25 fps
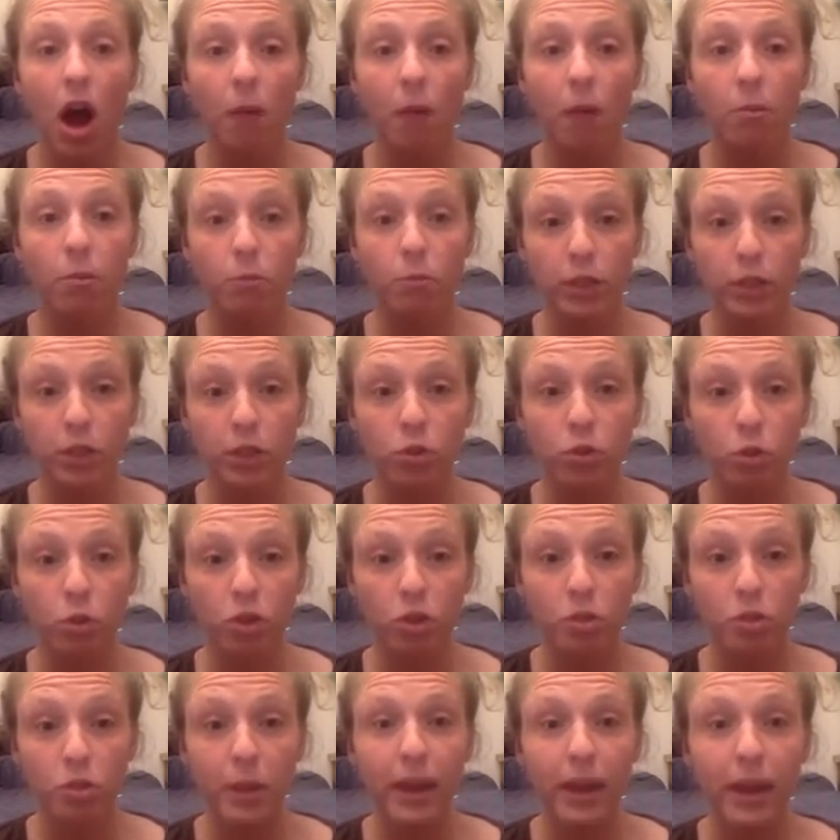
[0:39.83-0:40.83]
resource
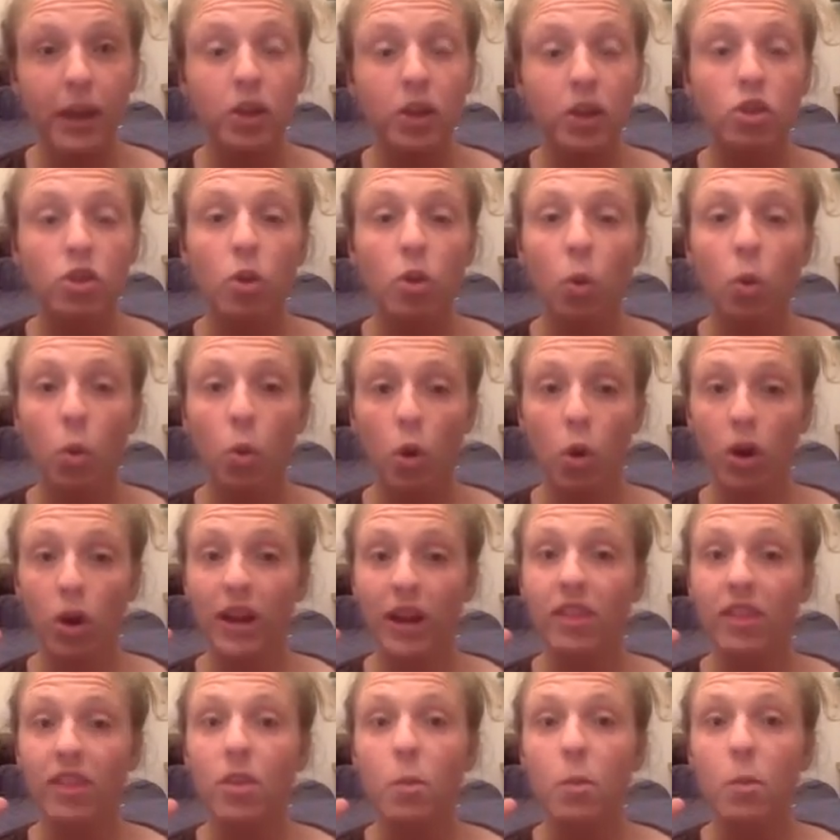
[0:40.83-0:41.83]
page or
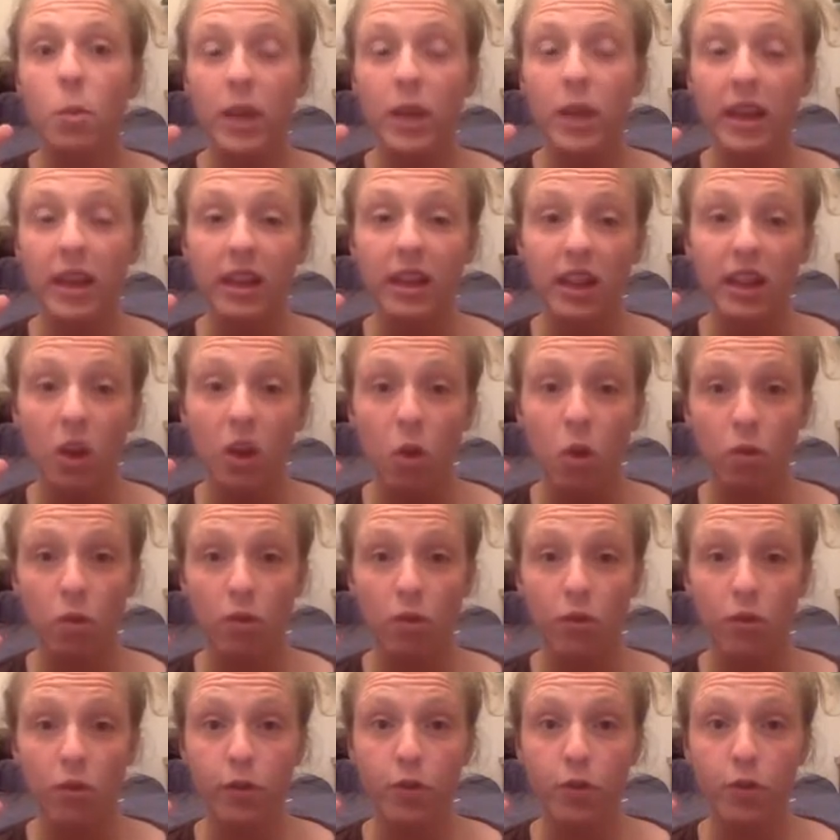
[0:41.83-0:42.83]
in the weekly
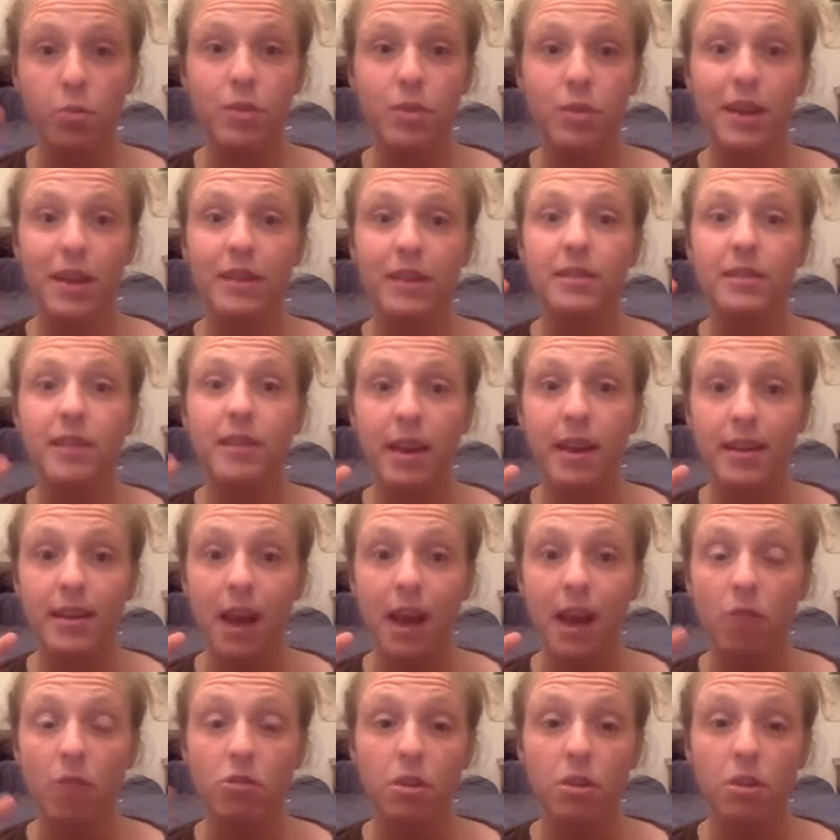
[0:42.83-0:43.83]
overview that is sent
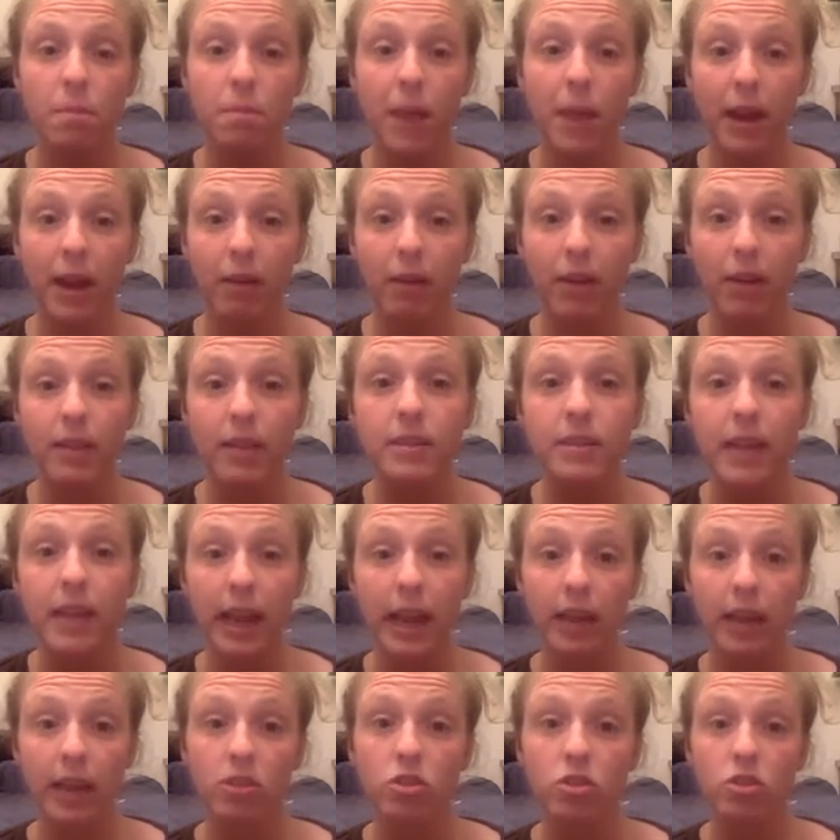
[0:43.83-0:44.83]
out to parents
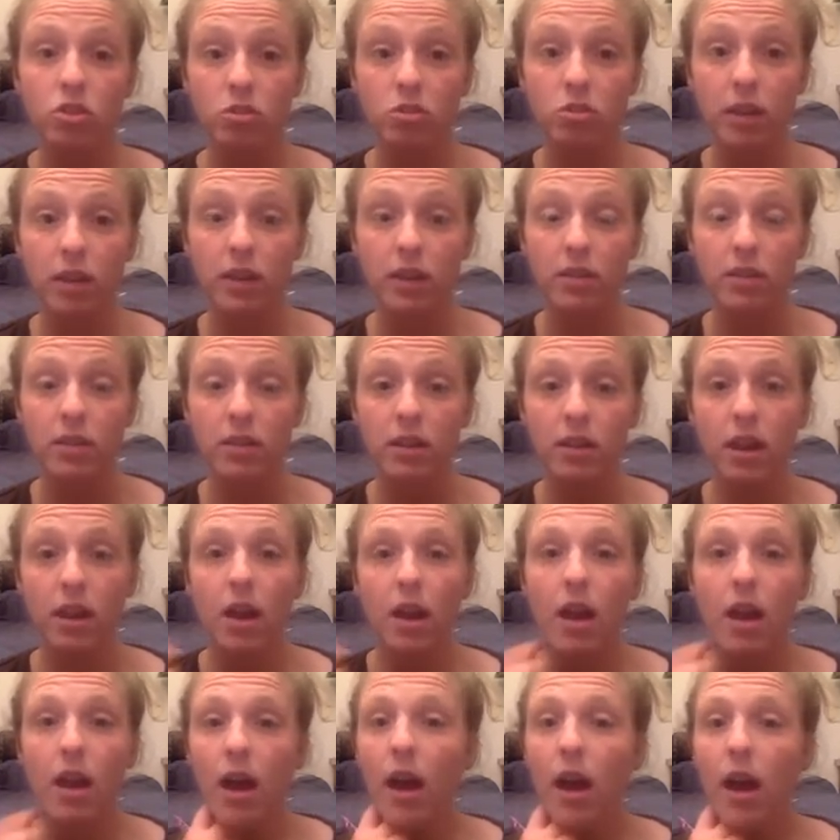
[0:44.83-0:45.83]
and students.
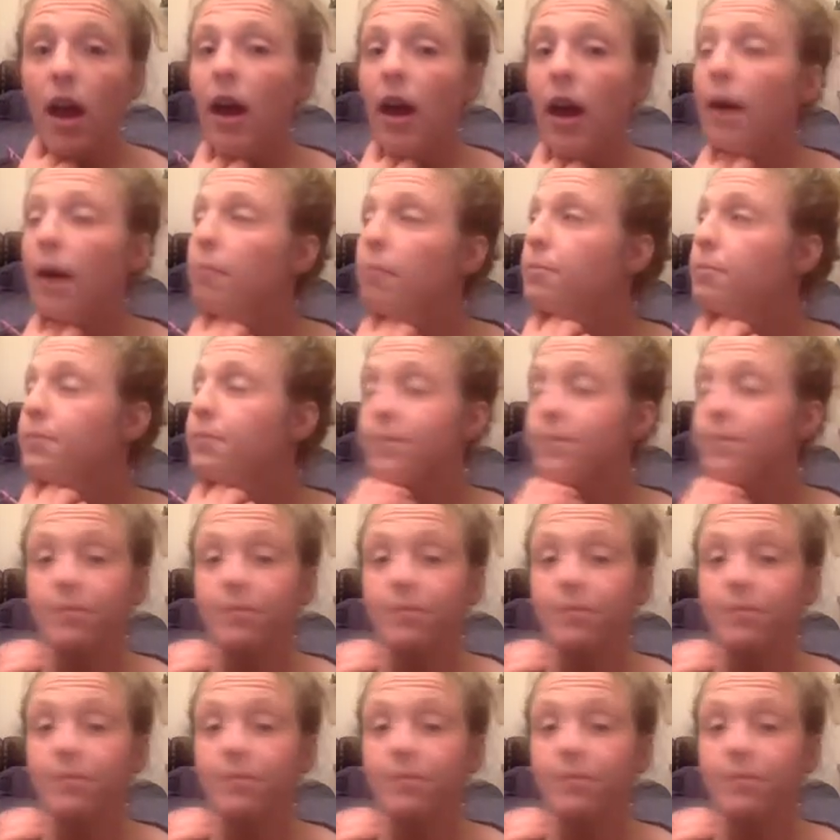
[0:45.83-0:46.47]
Um,